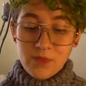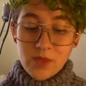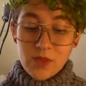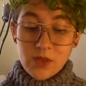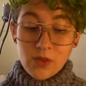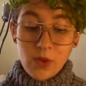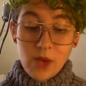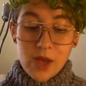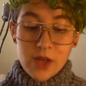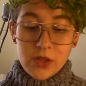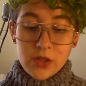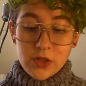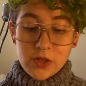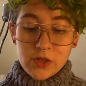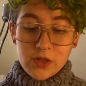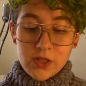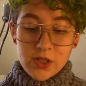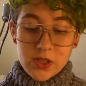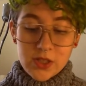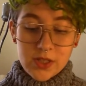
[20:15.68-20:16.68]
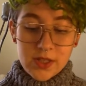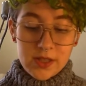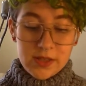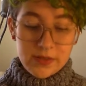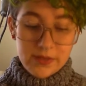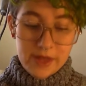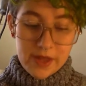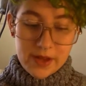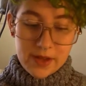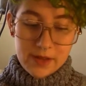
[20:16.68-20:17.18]
So I usually just
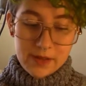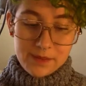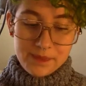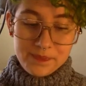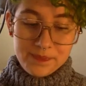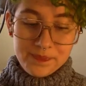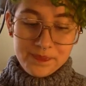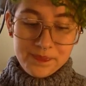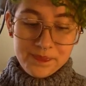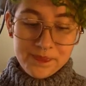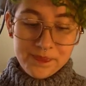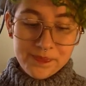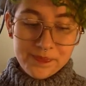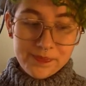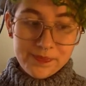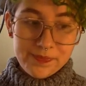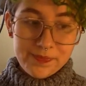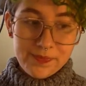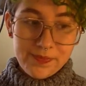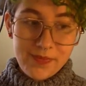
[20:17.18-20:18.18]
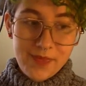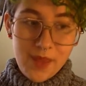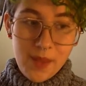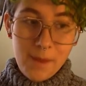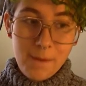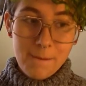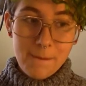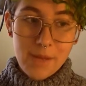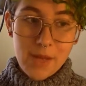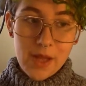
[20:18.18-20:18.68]
leave that in,
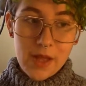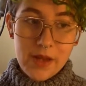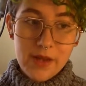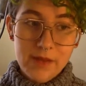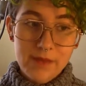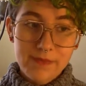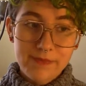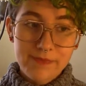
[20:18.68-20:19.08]
but